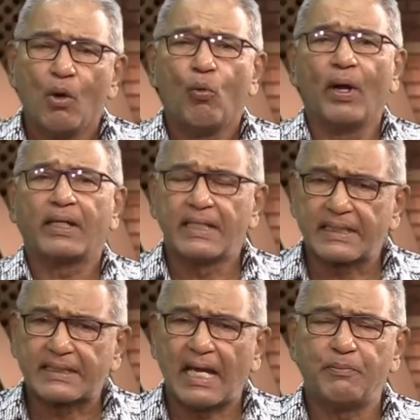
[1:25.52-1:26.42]
What is
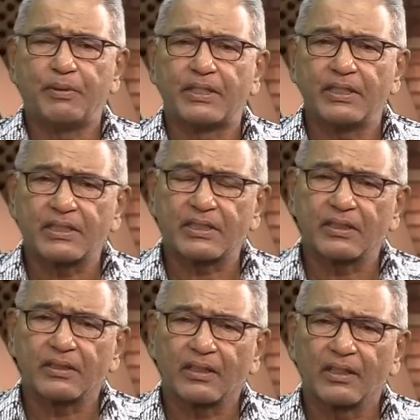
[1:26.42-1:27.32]
diabetes?
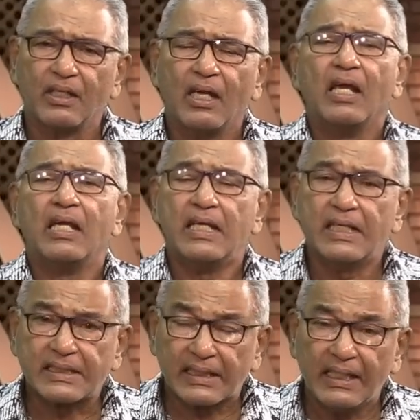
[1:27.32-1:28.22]

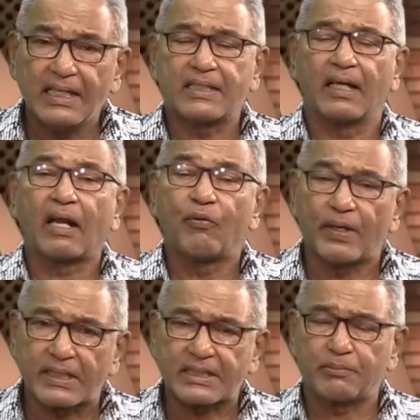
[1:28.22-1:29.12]
Is it
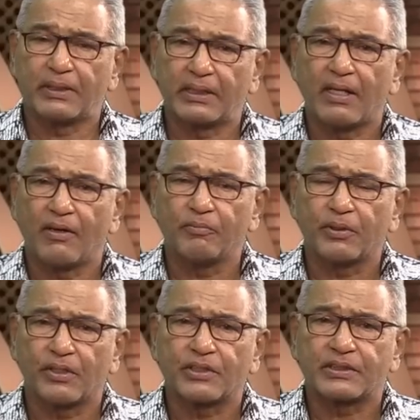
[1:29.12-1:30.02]
reversible now?
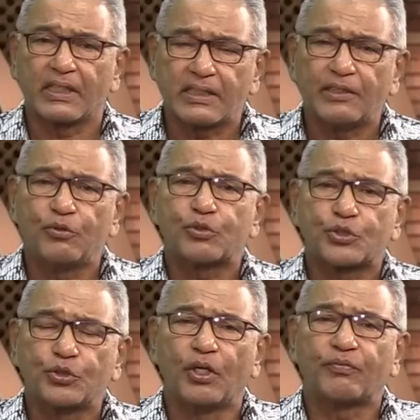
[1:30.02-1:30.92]
Because there is a new
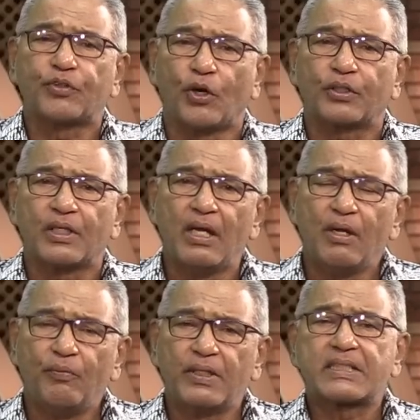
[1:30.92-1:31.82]
school of thought
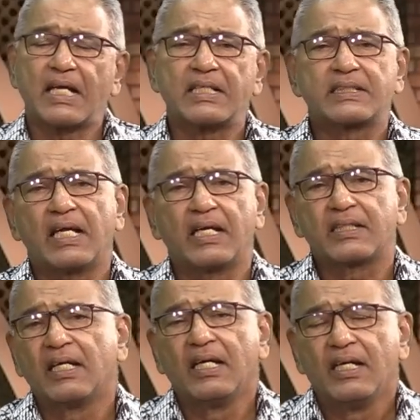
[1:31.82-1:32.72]
which says that
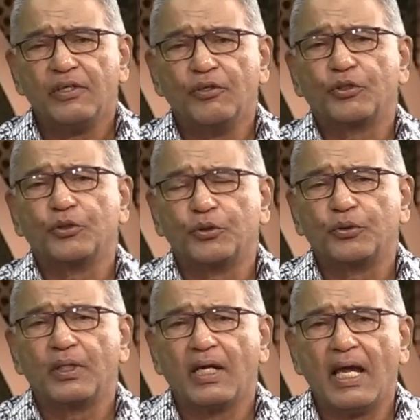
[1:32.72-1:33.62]
you do
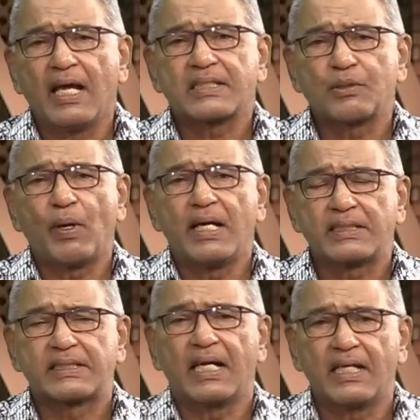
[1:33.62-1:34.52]
X, Y,
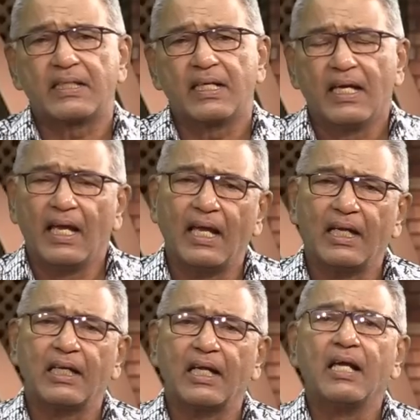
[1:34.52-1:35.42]
Z
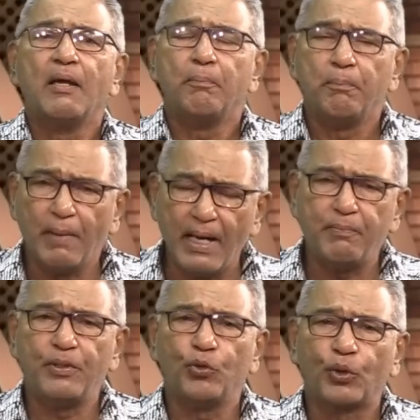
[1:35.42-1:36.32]
and uh,
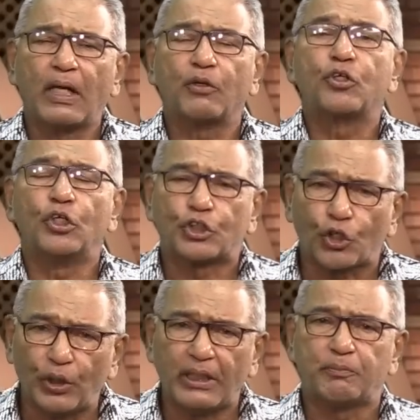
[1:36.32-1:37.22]
maybe you can
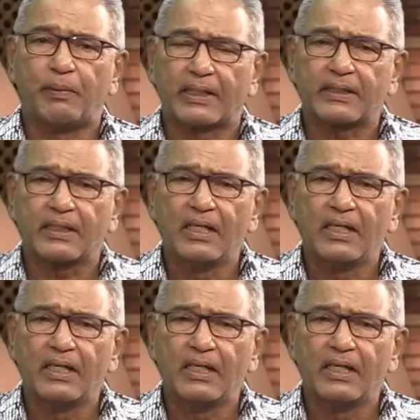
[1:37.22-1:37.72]
control it better.